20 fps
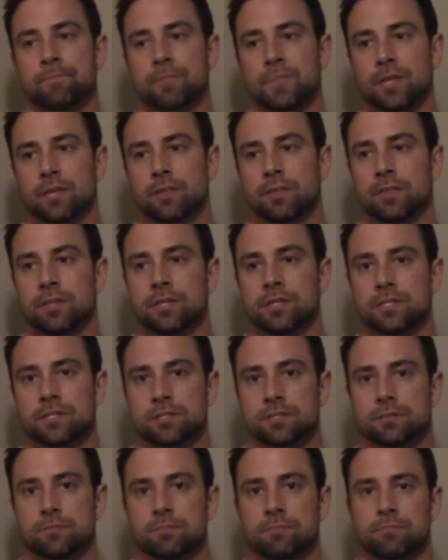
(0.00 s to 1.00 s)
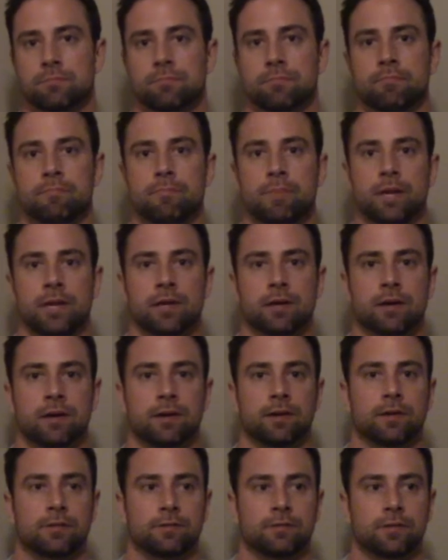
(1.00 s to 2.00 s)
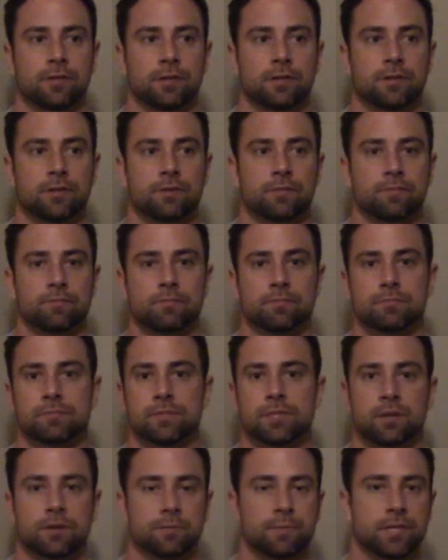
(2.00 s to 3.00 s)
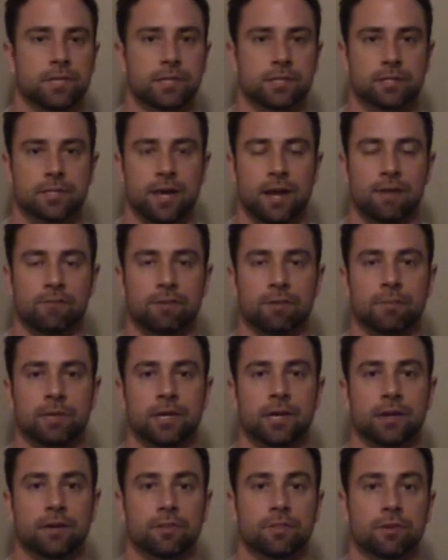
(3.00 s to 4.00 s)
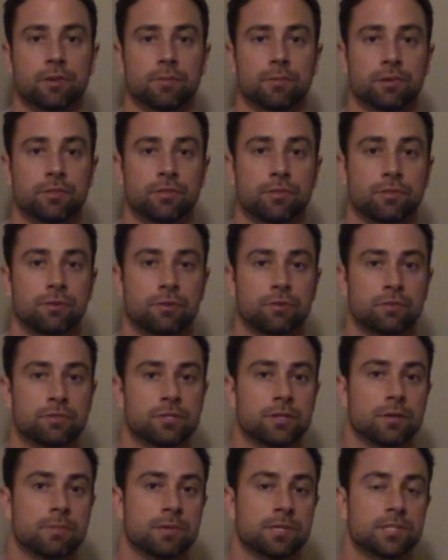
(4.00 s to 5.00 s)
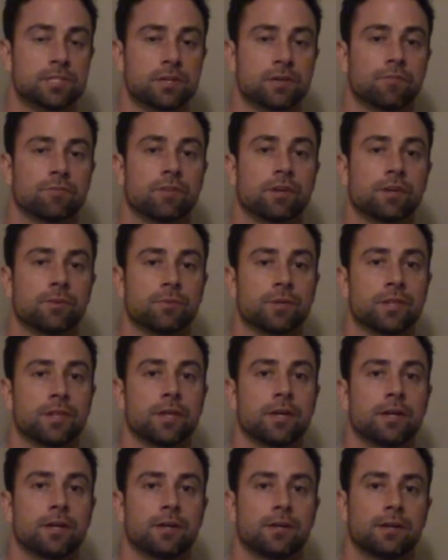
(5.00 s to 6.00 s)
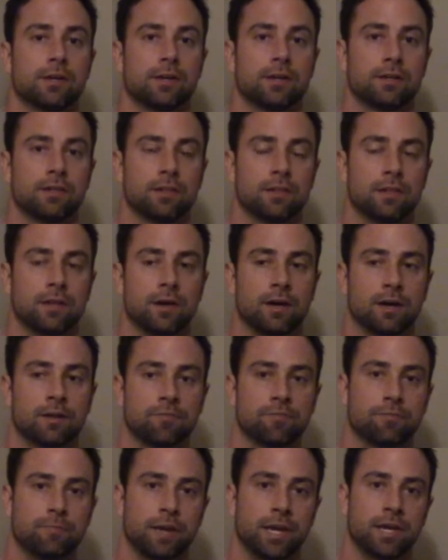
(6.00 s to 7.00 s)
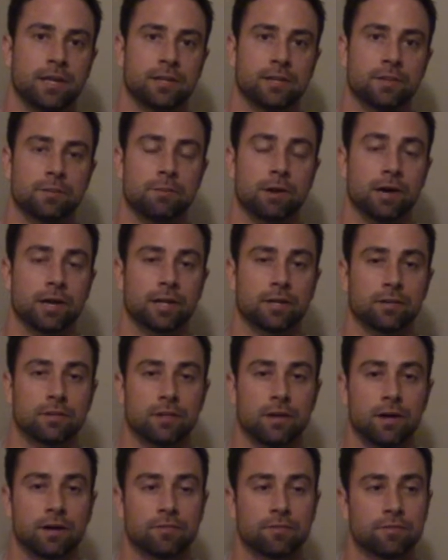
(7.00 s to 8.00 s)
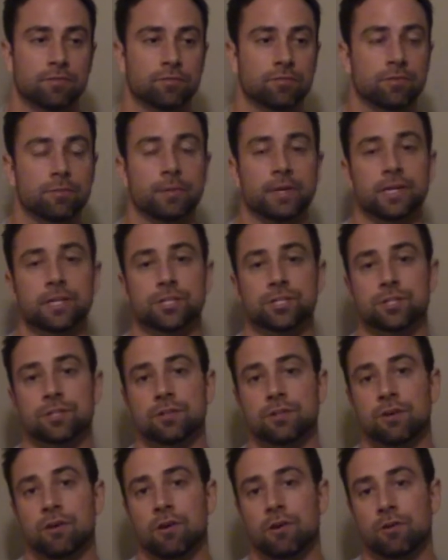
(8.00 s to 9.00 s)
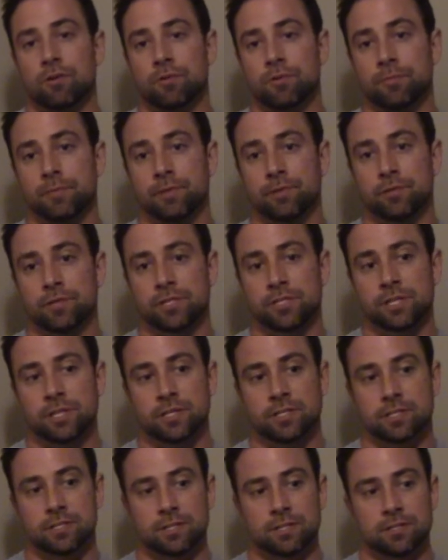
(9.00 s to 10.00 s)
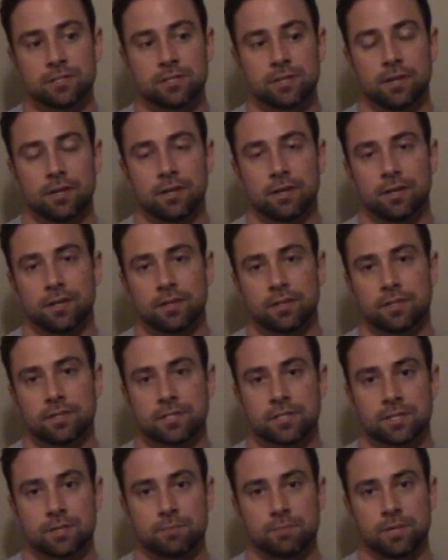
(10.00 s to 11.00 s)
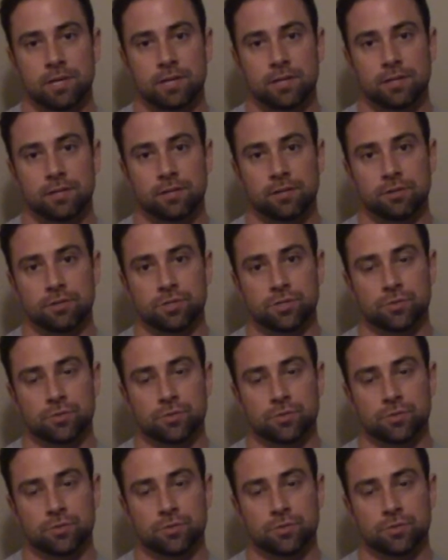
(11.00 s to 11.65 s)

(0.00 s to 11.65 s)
This may not sound appealing to everybody out there, but those that have been suffering with a lot of pain in the body, a lot of inflammation, autoimmune diseases, this can be a huge